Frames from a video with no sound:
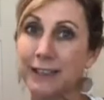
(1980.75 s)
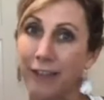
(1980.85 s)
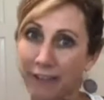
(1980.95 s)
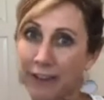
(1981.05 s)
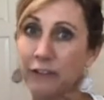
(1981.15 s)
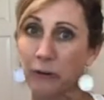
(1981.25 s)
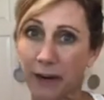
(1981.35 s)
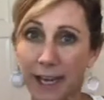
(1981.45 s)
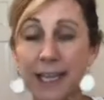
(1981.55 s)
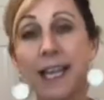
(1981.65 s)
to that liver,
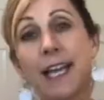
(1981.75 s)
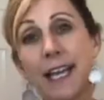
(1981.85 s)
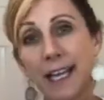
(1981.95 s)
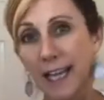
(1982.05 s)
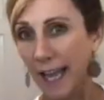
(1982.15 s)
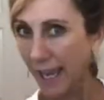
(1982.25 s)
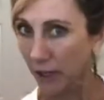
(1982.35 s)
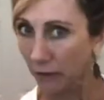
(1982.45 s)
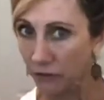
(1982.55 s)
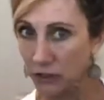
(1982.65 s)
right?
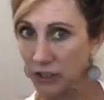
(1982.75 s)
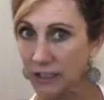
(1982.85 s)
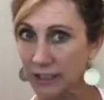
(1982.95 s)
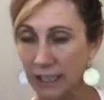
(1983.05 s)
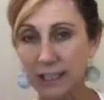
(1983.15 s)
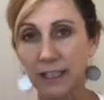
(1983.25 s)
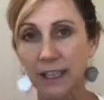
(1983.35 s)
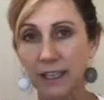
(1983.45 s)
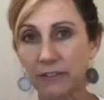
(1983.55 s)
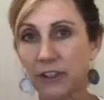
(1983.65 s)
Hangover is just a sign that the
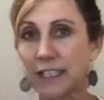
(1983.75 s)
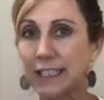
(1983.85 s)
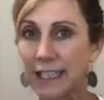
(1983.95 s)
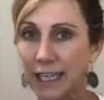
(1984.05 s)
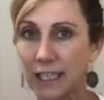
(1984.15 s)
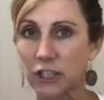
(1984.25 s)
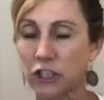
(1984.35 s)
liver is sluggish.